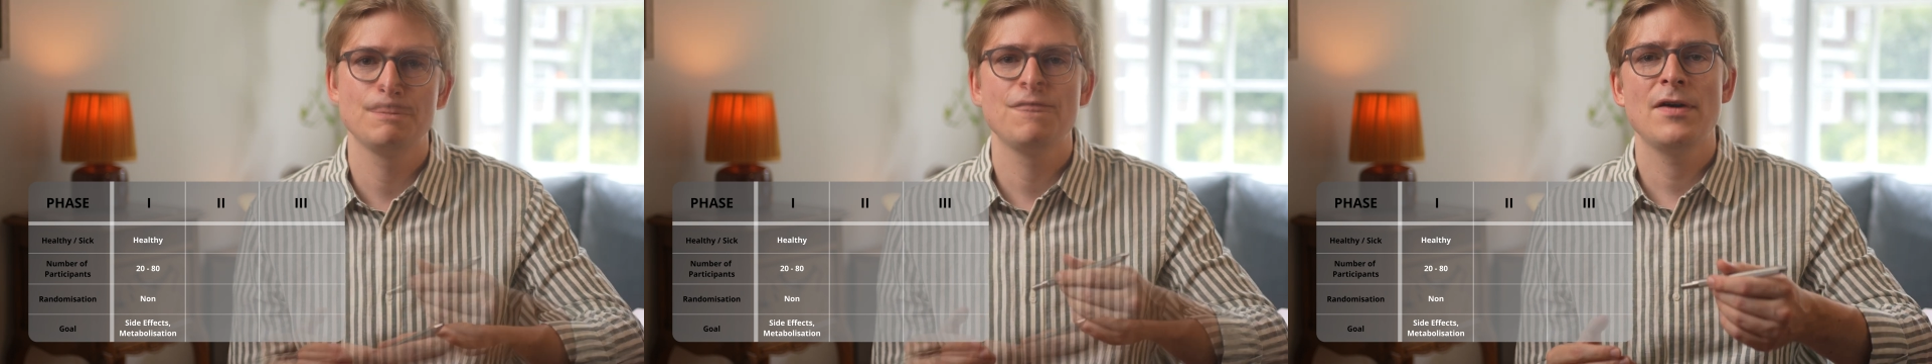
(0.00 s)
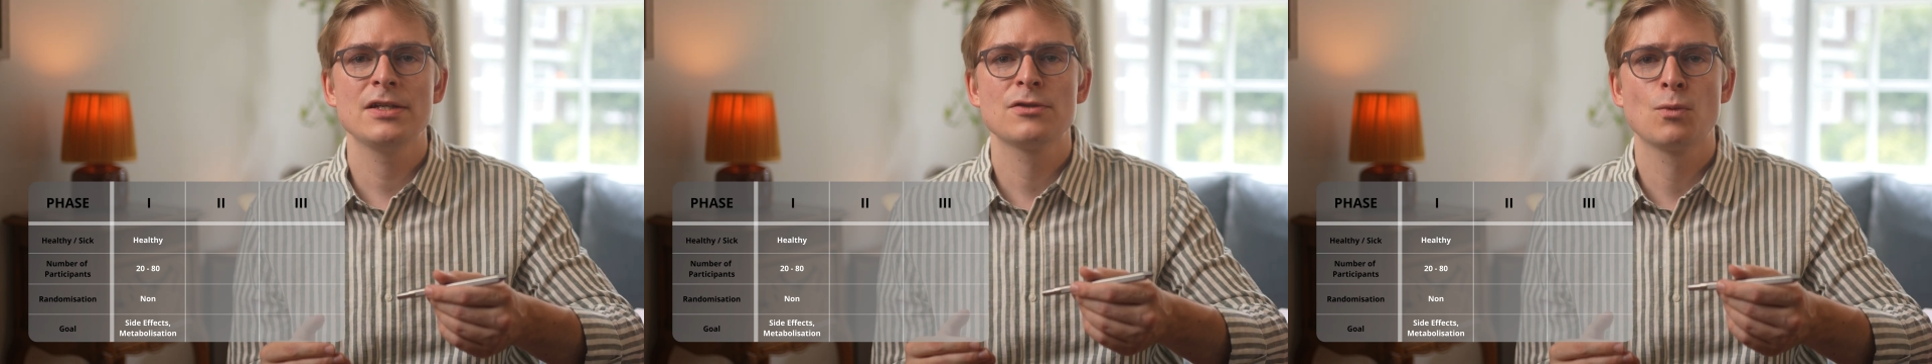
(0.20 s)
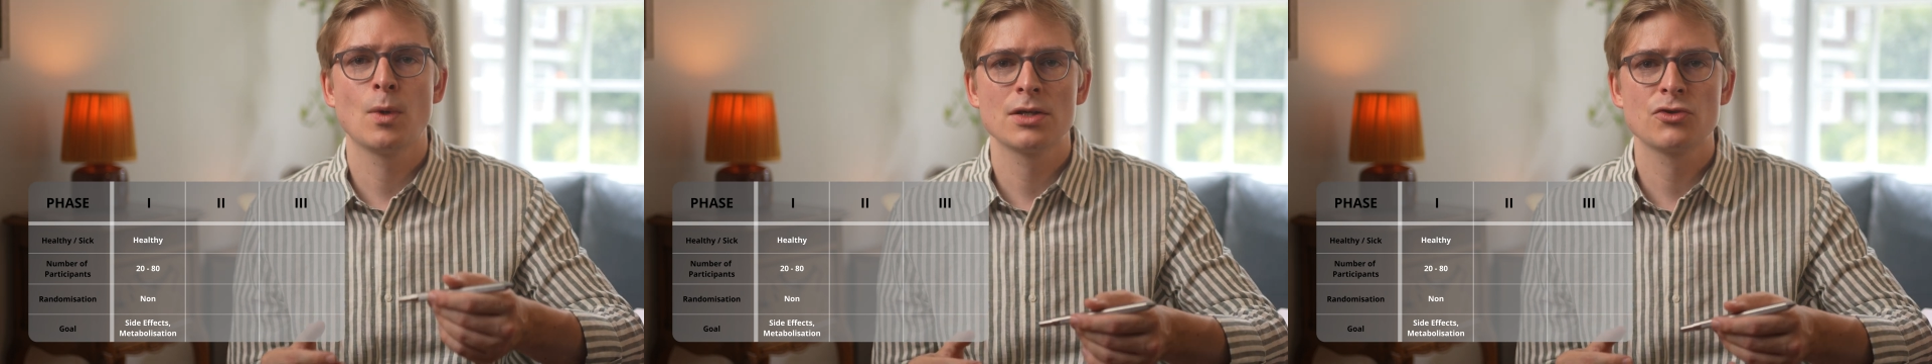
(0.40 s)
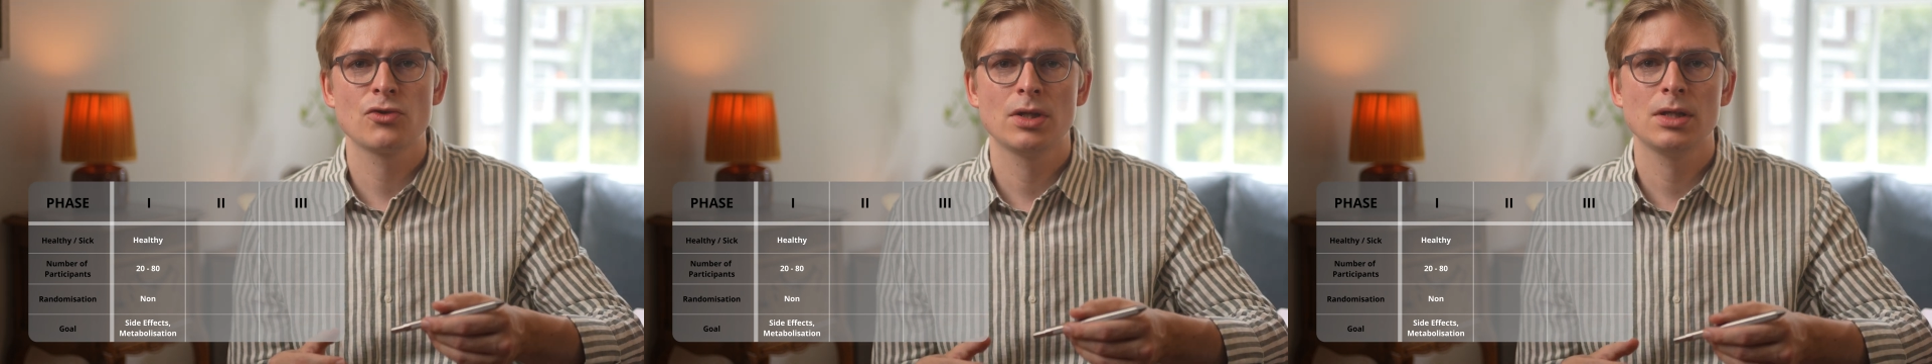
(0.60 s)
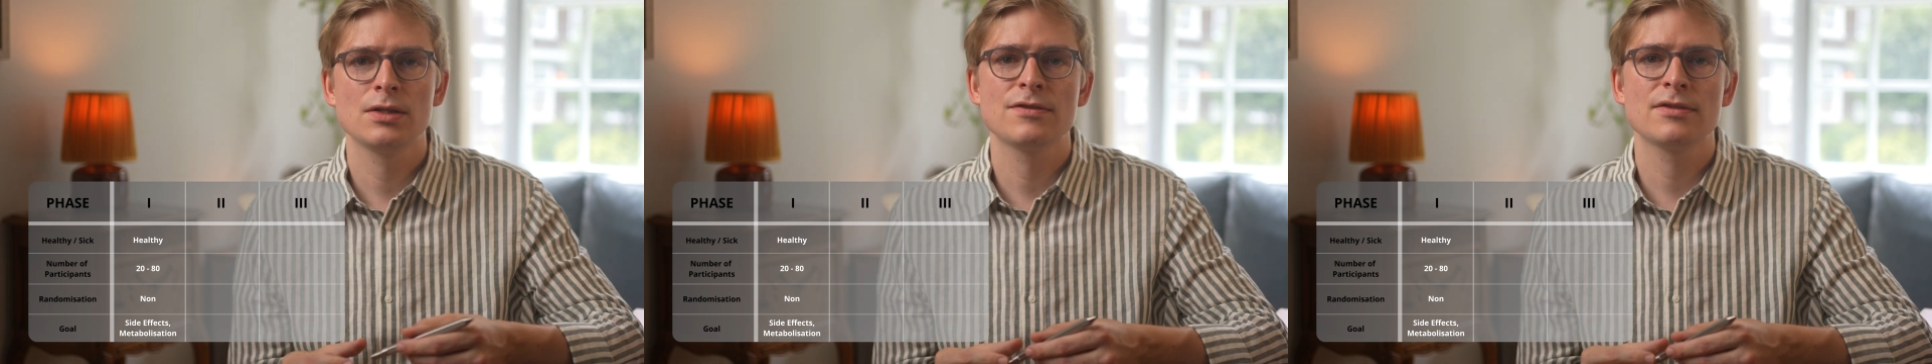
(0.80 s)
Phase 1
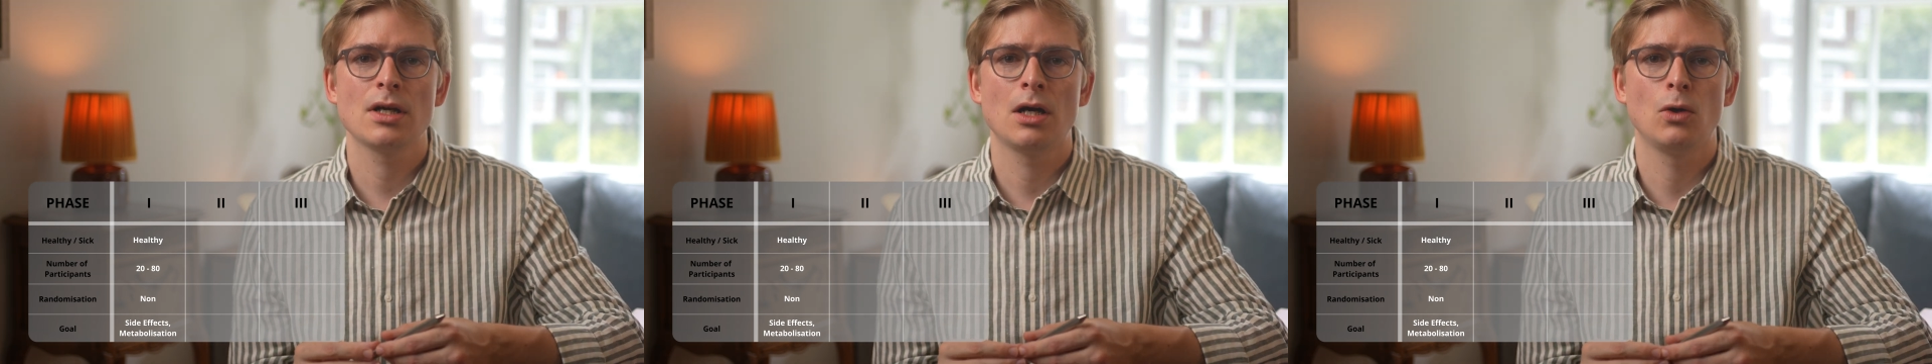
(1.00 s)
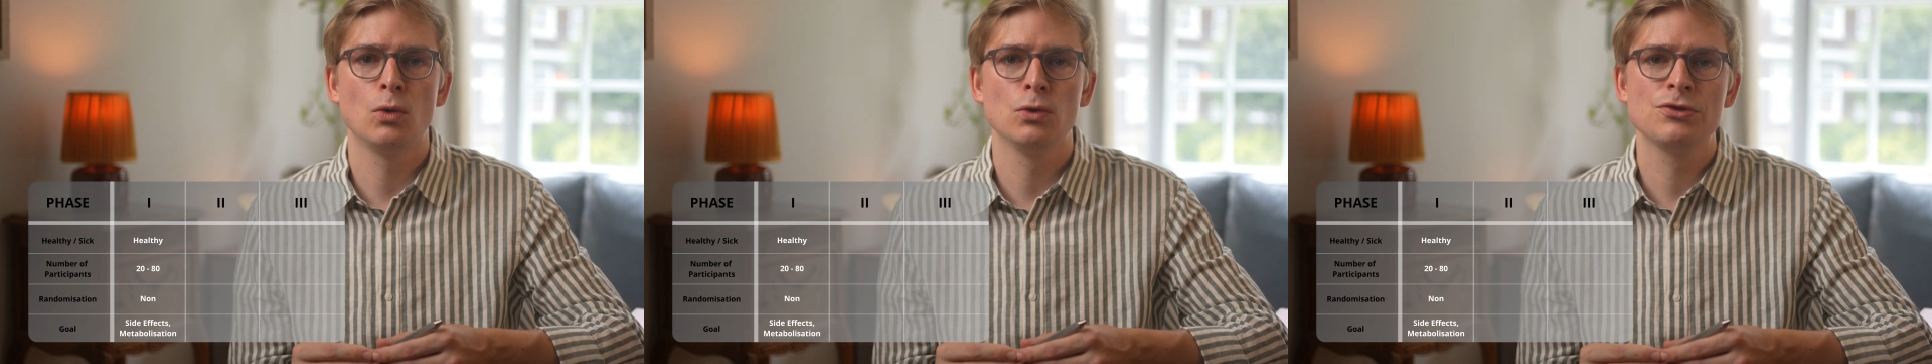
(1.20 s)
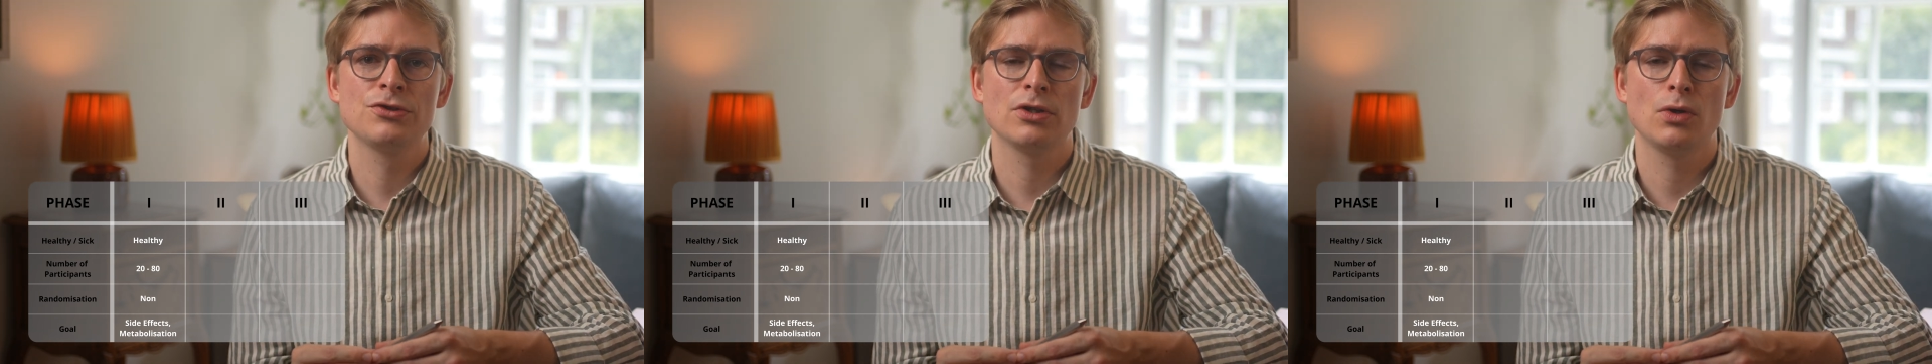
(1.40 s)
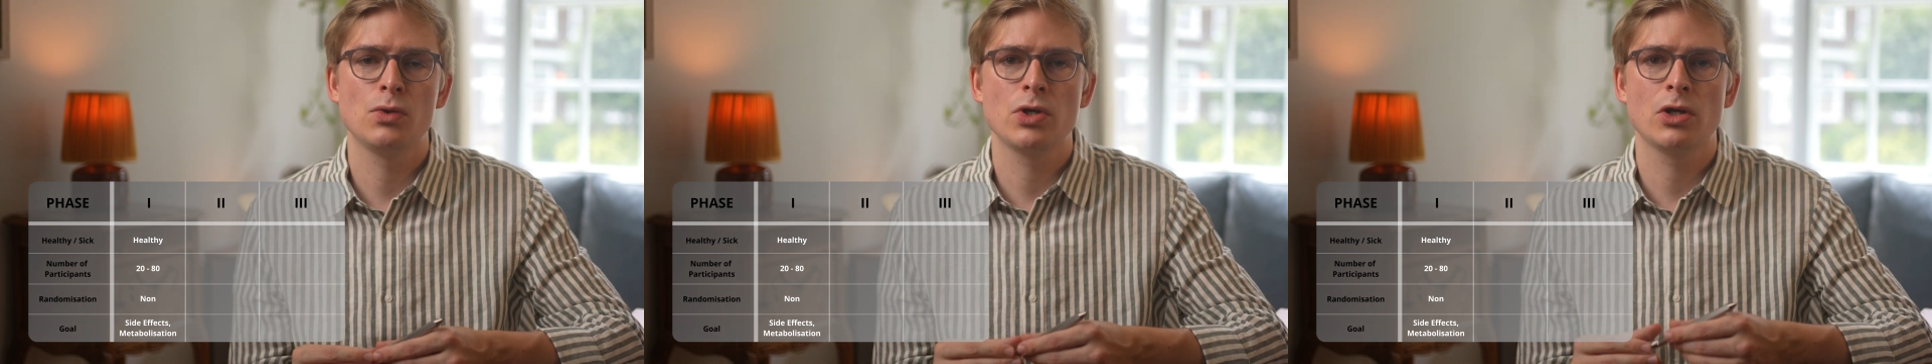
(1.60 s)
trials are also